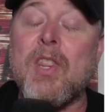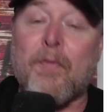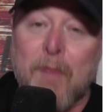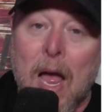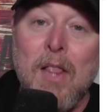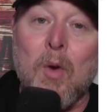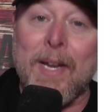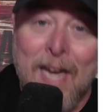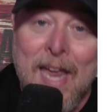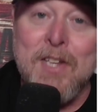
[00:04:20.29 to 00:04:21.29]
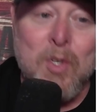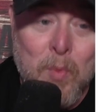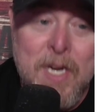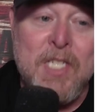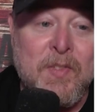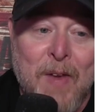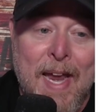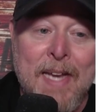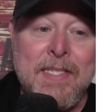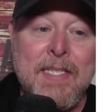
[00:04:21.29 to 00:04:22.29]
to the following, Angel Reese
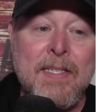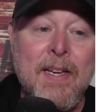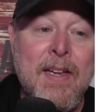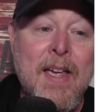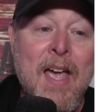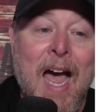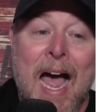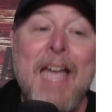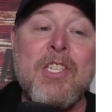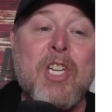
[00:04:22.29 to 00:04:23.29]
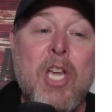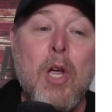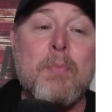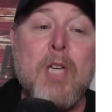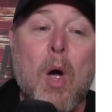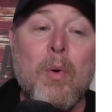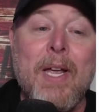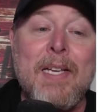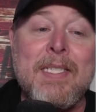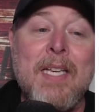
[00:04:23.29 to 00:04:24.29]
fans. Ice Cube
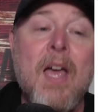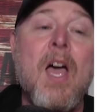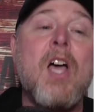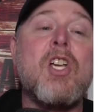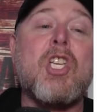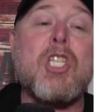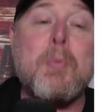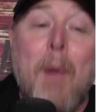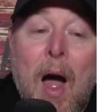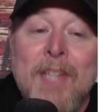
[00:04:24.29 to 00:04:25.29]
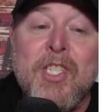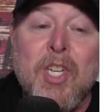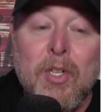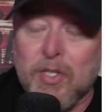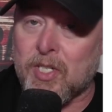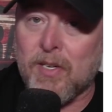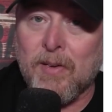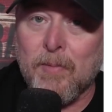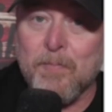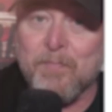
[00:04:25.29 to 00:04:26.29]
told us sponsors.